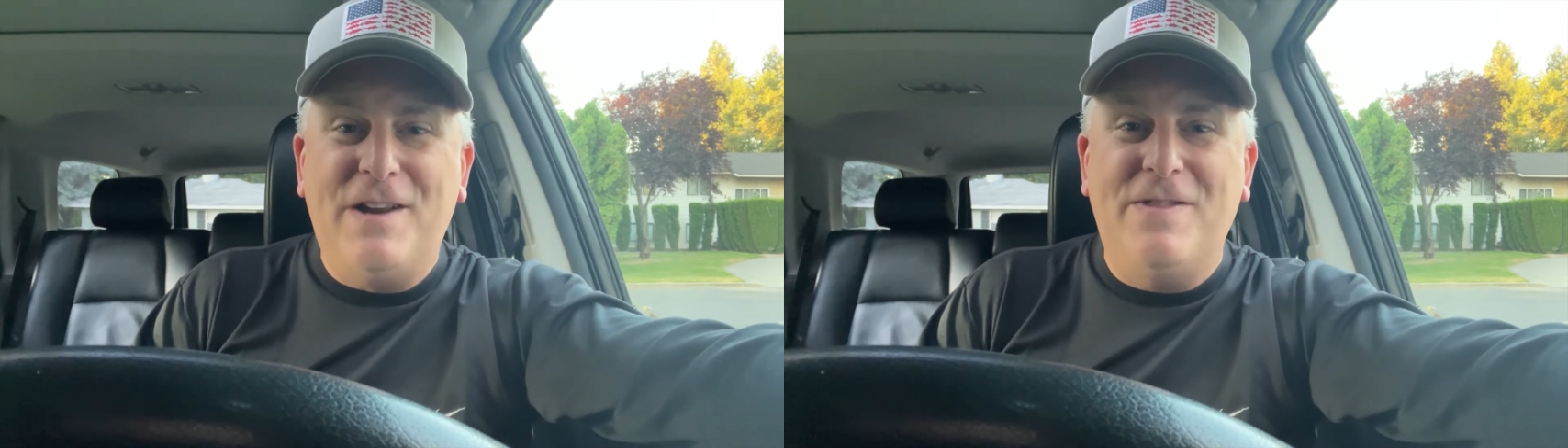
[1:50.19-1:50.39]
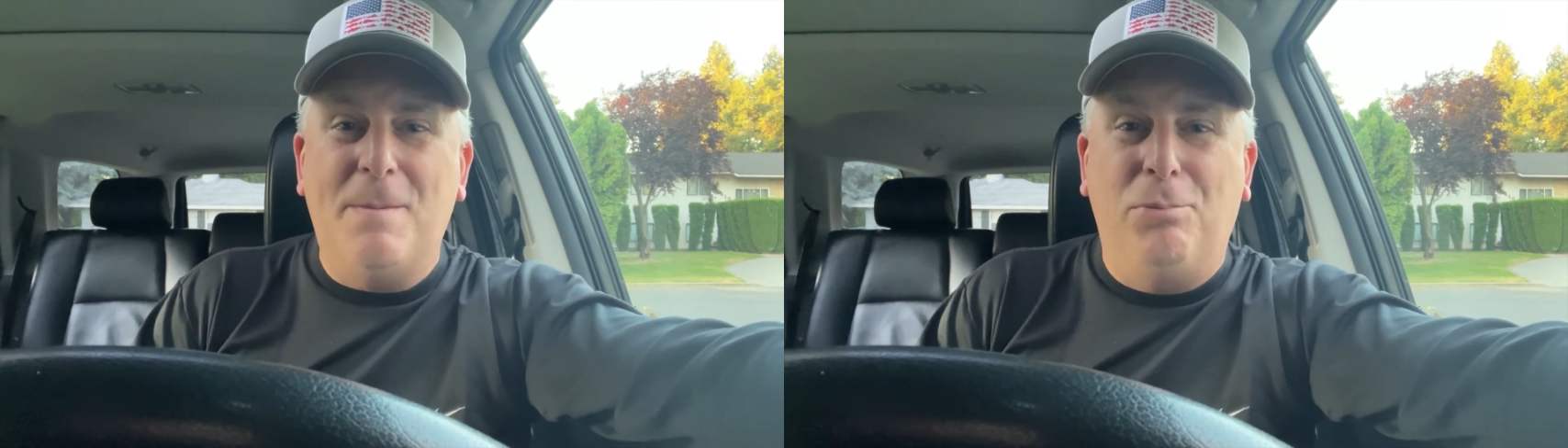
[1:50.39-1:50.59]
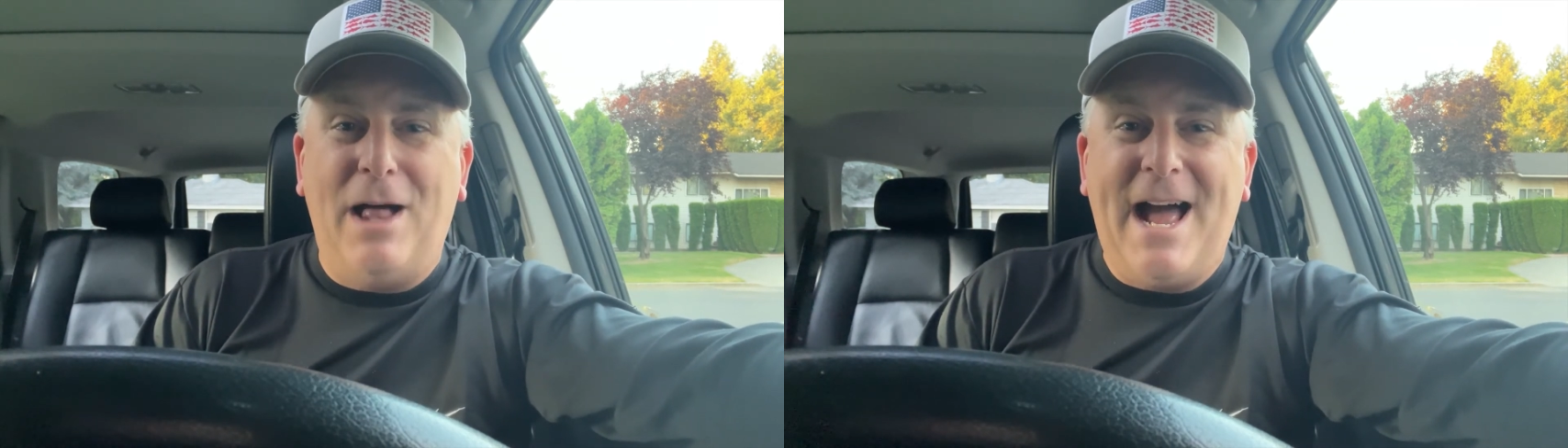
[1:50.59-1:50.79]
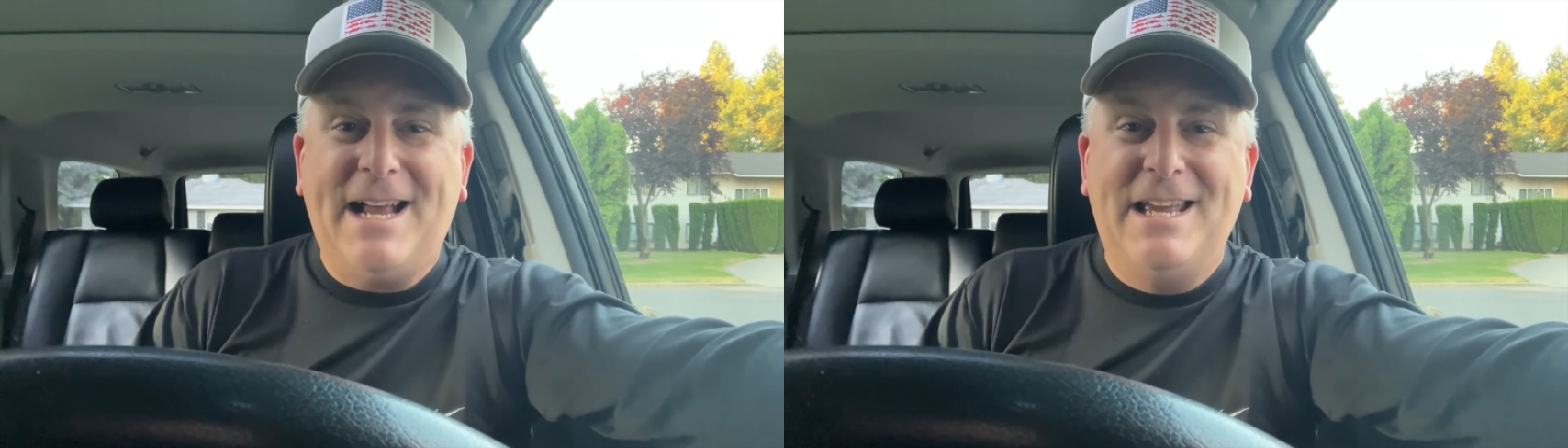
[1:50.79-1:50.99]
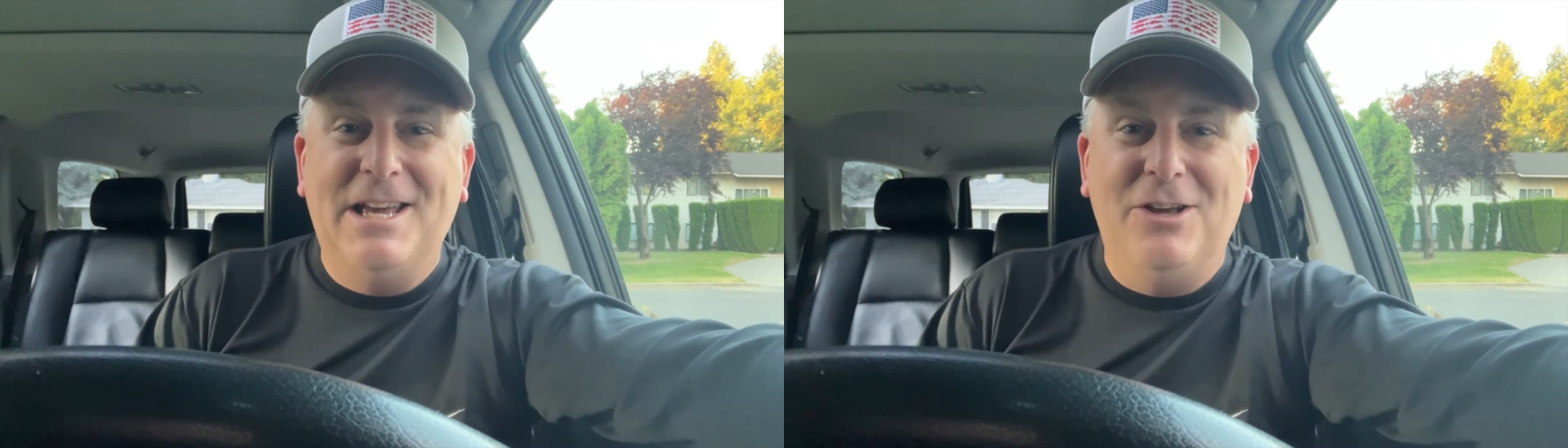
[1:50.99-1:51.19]
in the
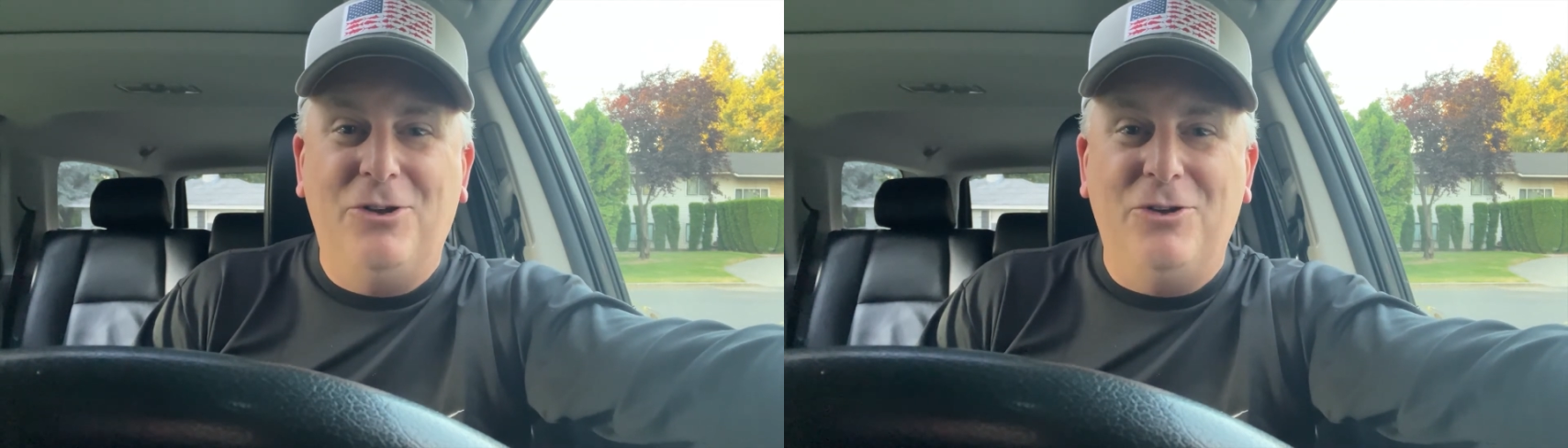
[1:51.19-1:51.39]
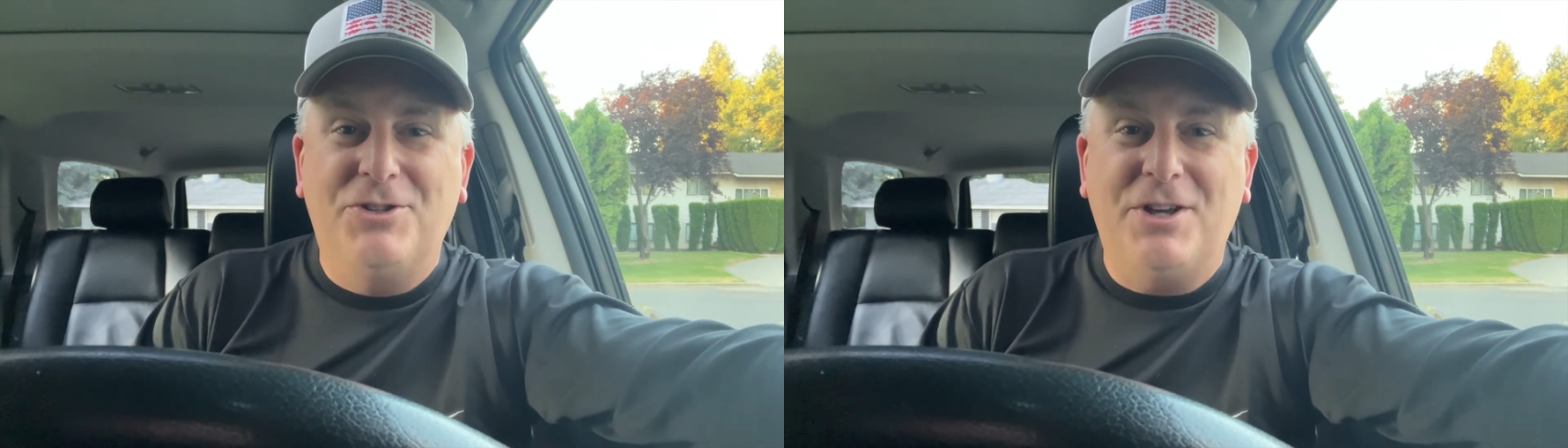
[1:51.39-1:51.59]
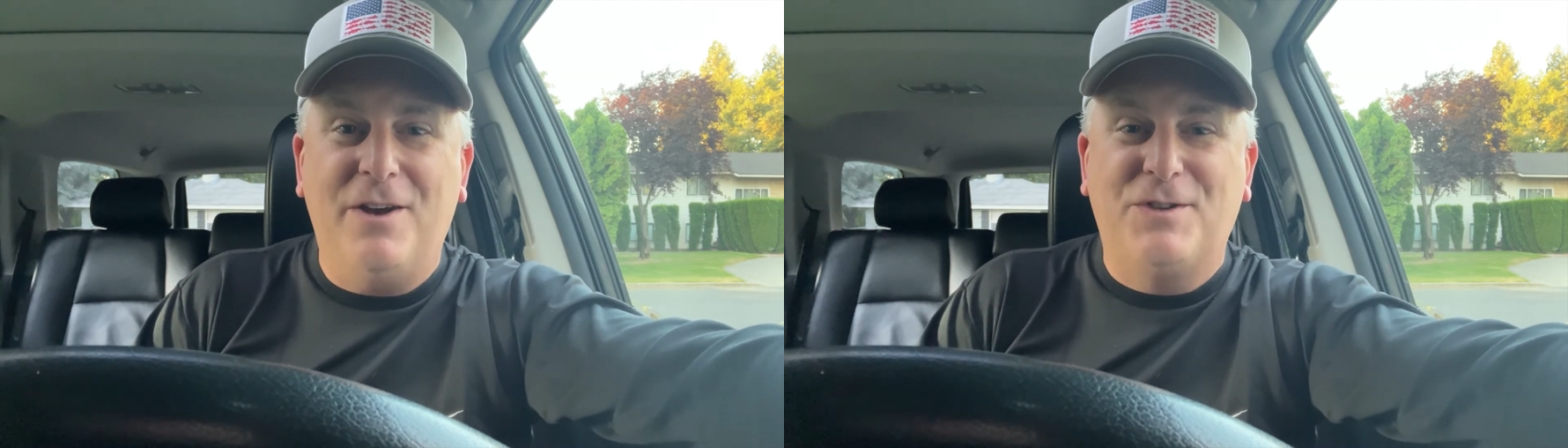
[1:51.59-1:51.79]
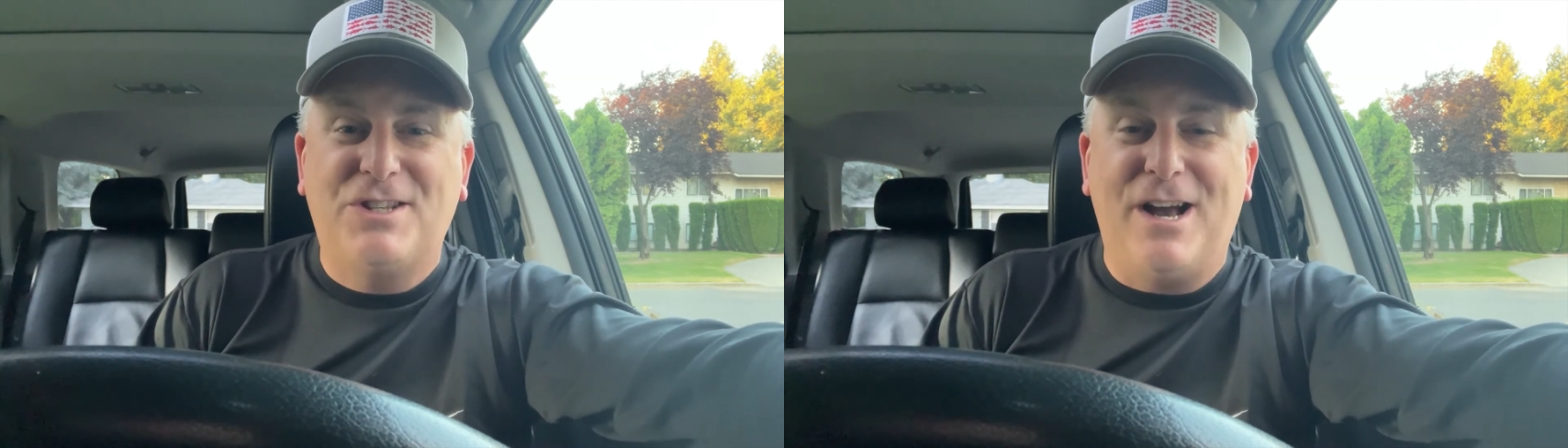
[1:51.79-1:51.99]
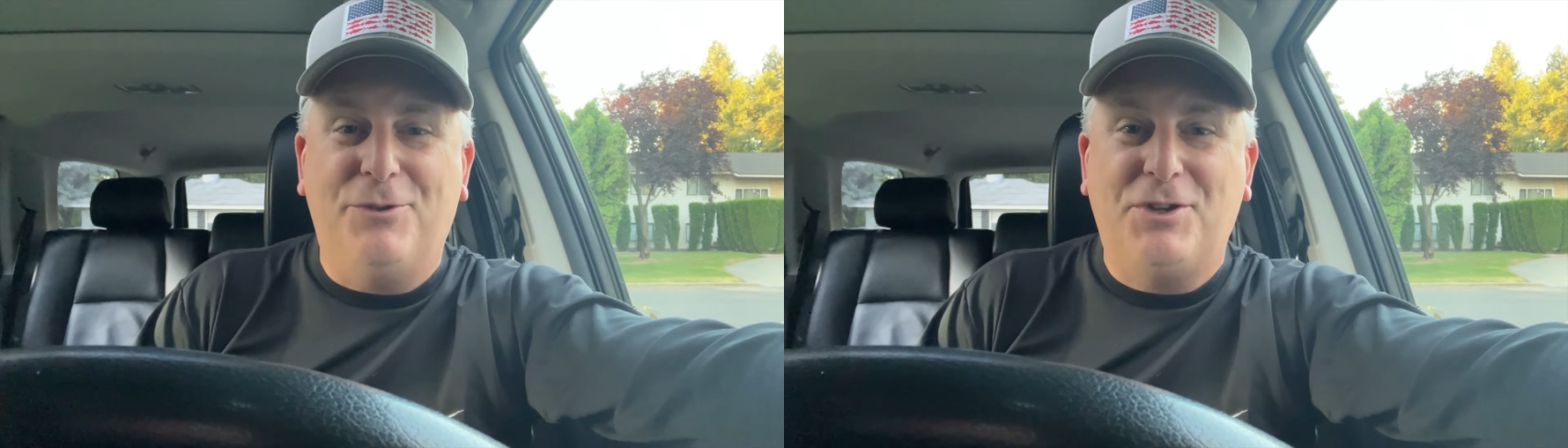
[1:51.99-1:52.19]
Black Hills of
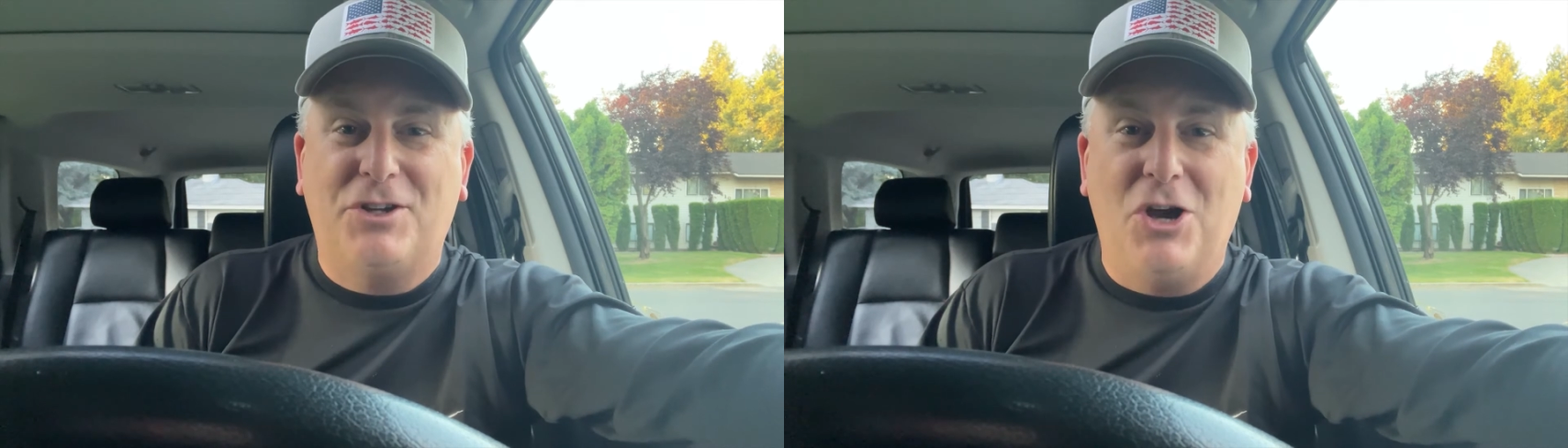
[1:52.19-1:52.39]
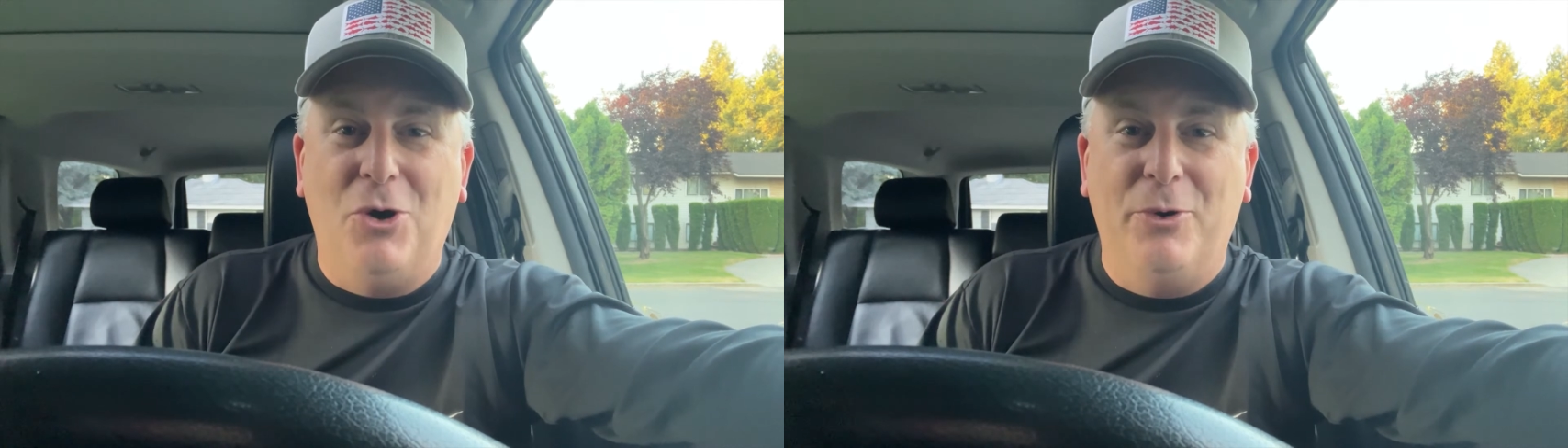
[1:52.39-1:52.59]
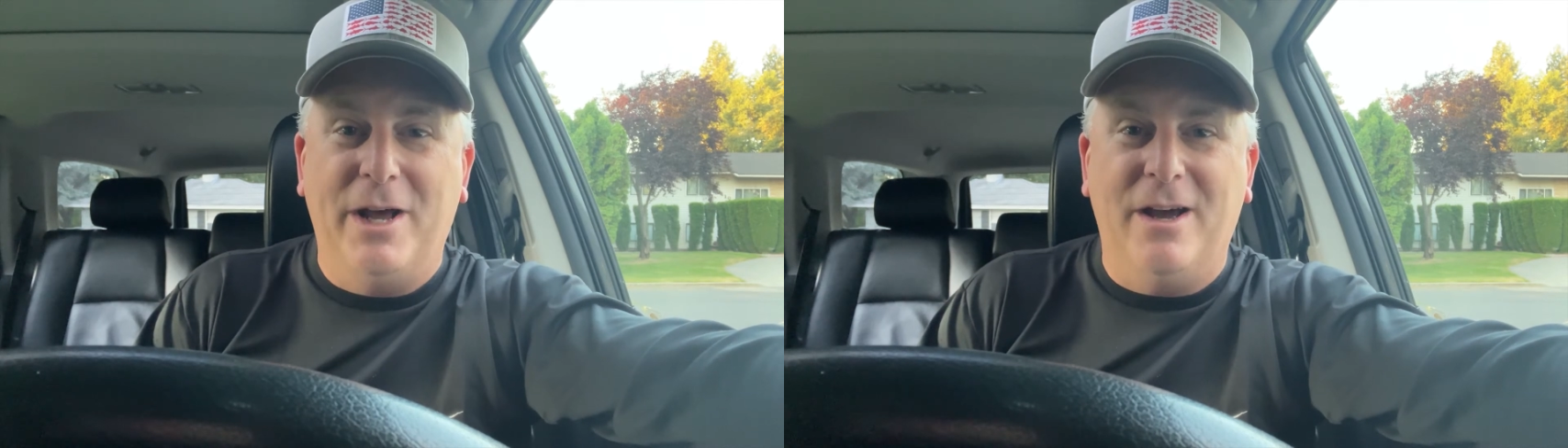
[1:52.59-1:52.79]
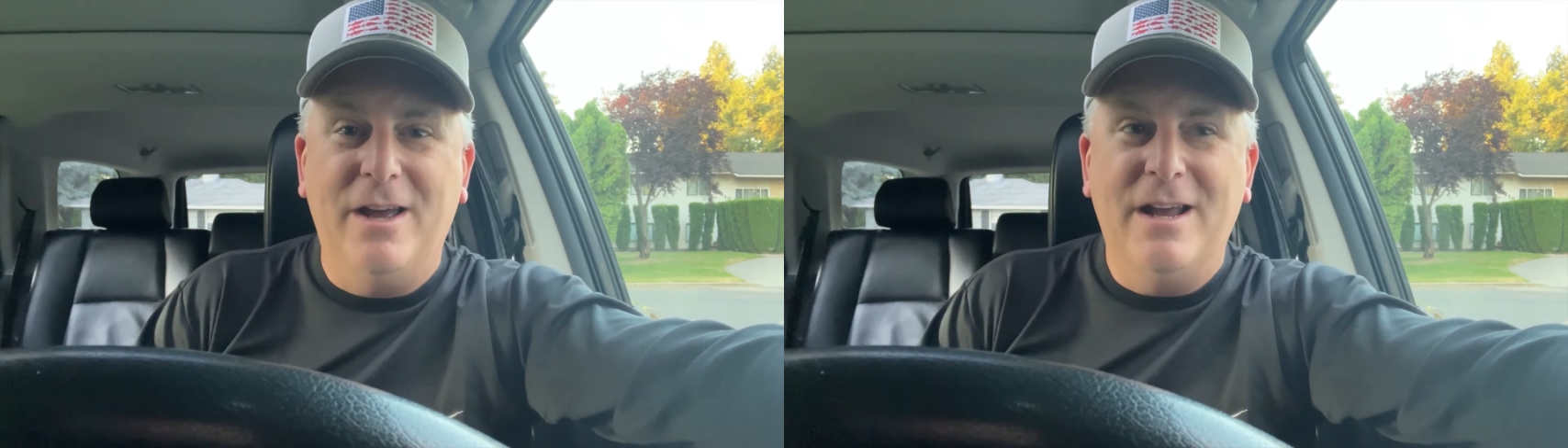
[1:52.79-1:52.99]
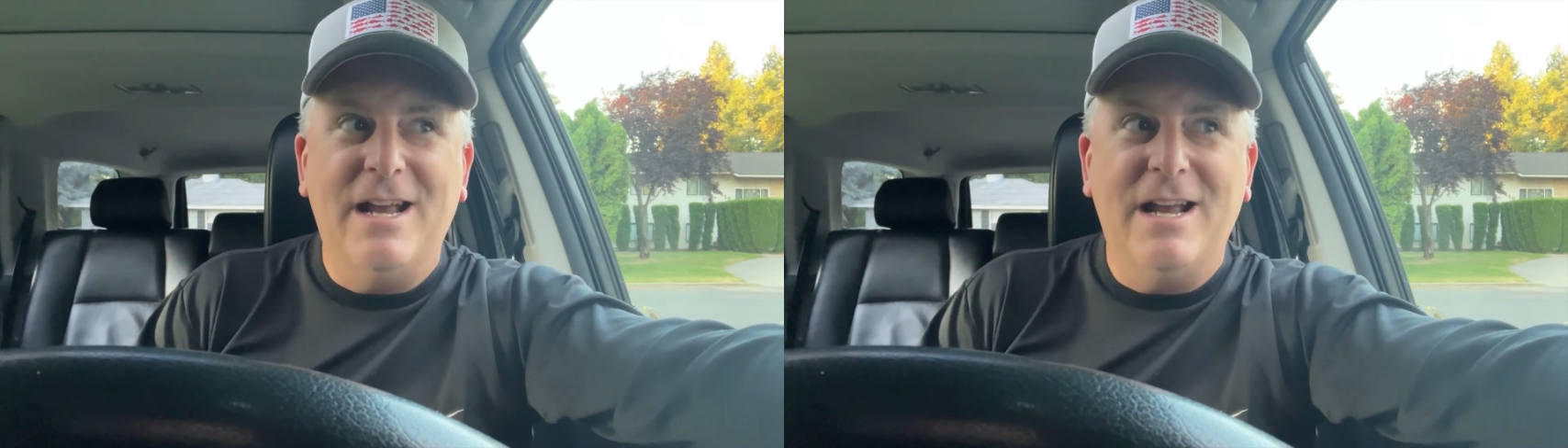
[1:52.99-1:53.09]
South Dakota.